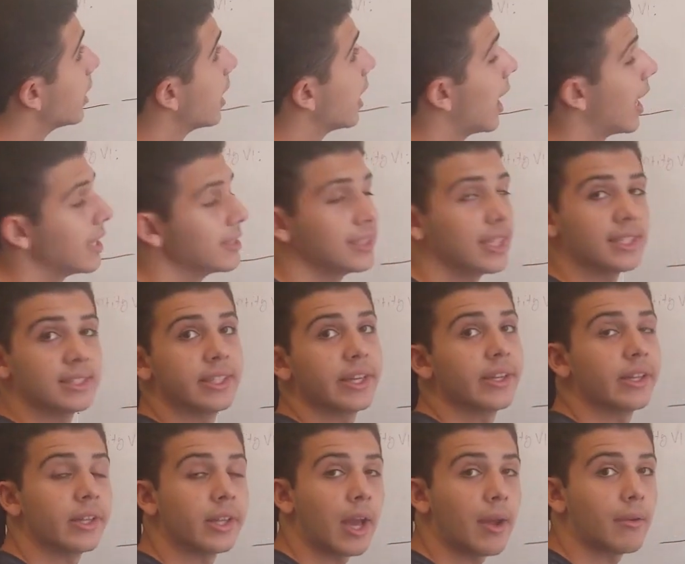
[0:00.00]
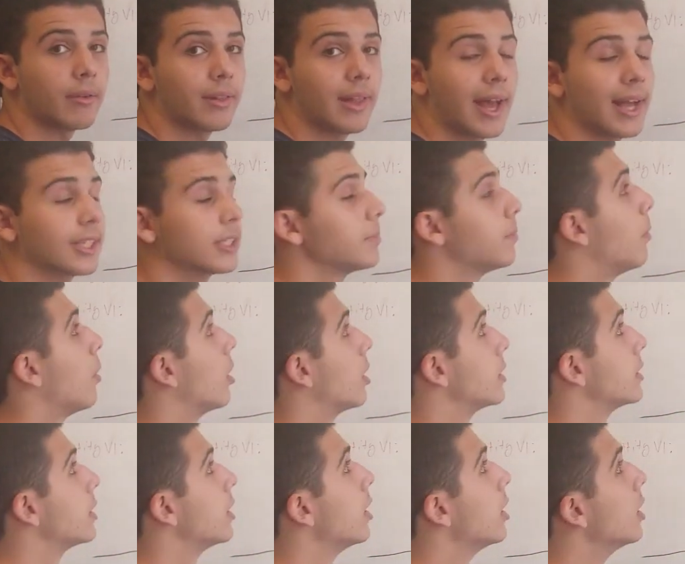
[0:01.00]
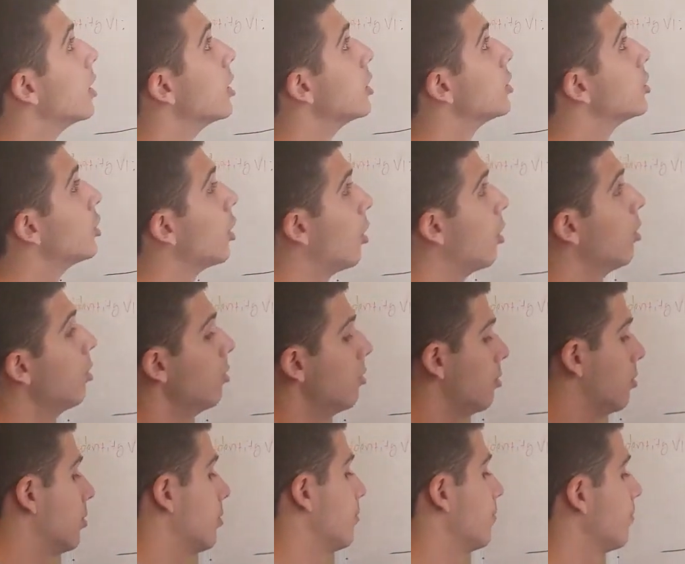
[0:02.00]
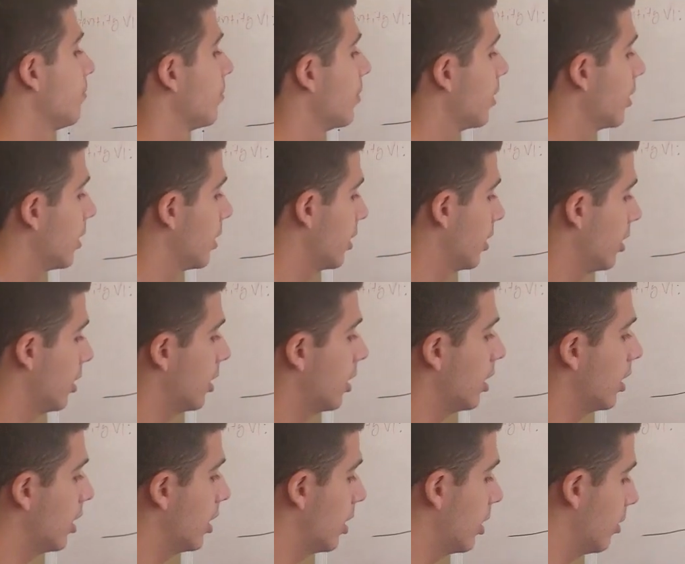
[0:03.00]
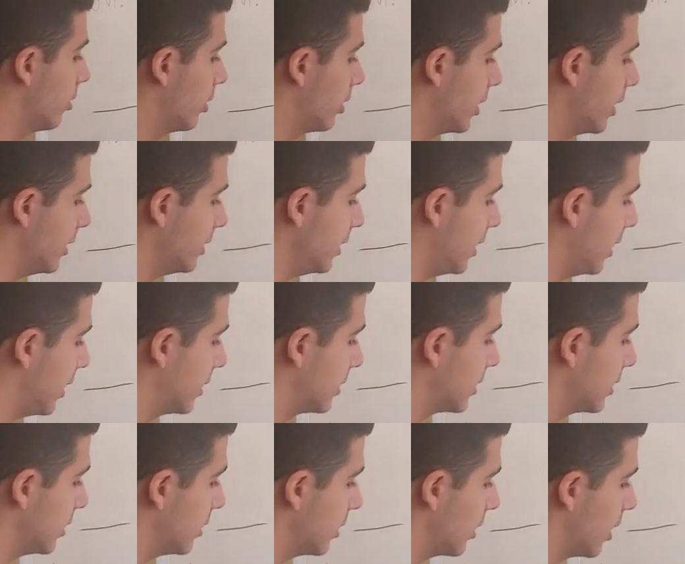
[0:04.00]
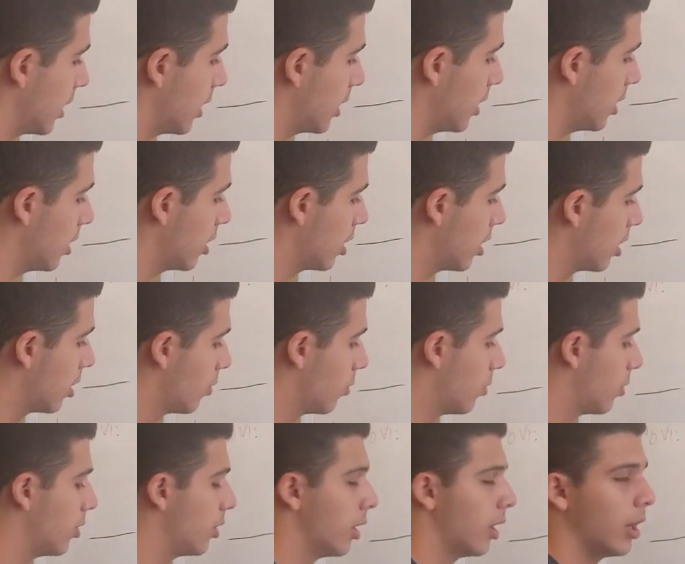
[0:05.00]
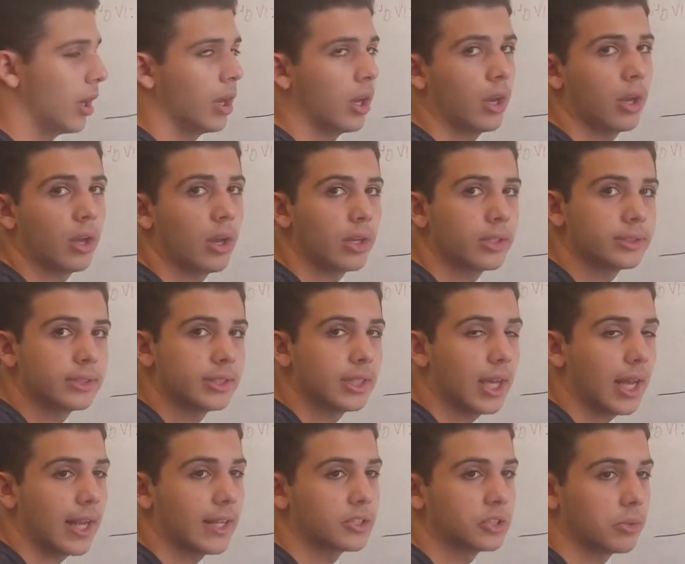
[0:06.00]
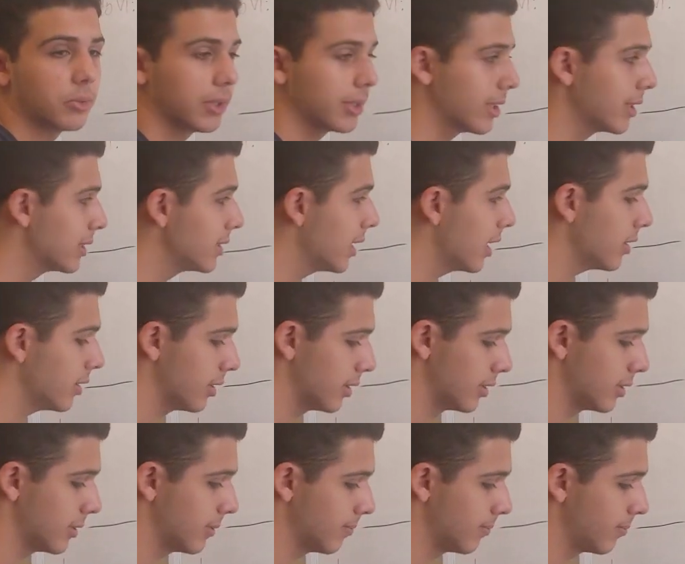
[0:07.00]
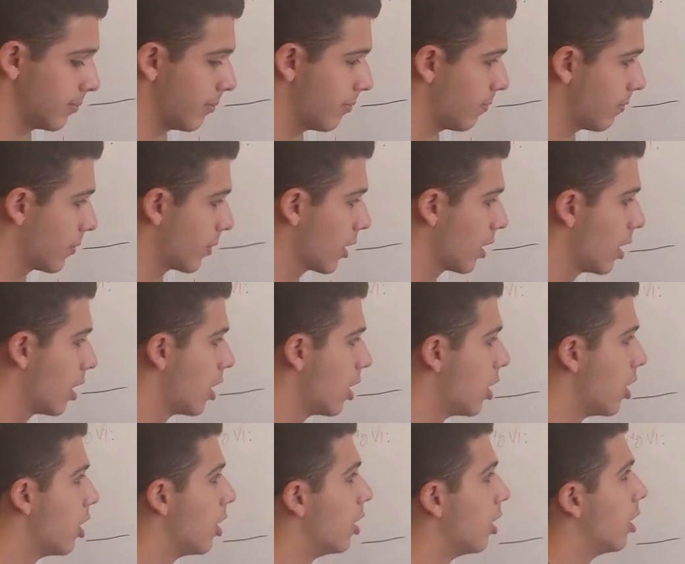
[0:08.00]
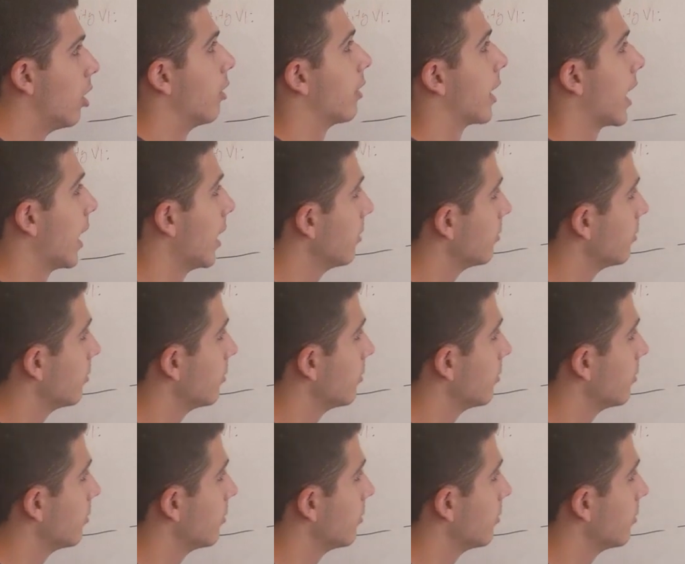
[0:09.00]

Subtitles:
as I said in our last part. So this isn't a algebraic sentence. Okay,